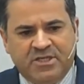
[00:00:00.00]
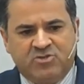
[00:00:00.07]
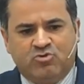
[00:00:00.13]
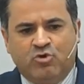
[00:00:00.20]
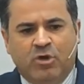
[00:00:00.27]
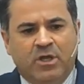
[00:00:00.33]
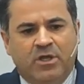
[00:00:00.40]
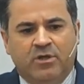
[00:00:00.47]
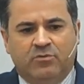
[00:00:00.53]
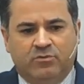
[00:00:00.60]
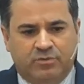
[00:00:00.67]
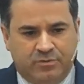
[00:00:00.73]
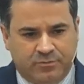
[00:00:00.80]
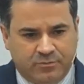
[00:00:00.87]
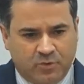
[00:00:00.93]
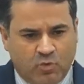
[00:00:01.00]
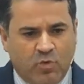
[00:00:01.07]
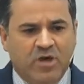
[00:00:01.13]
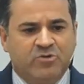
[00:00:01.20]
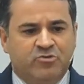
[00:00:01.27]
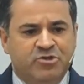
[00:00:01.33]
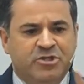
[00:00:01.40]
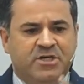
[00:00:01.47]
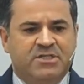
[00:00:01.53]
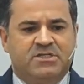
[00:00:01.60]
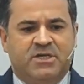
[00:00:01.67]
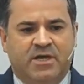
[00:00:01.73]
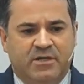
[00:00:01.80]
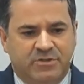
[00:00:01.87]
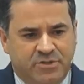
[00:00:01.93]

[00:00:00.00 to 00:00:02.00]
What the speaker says: nothing broken. He had to be well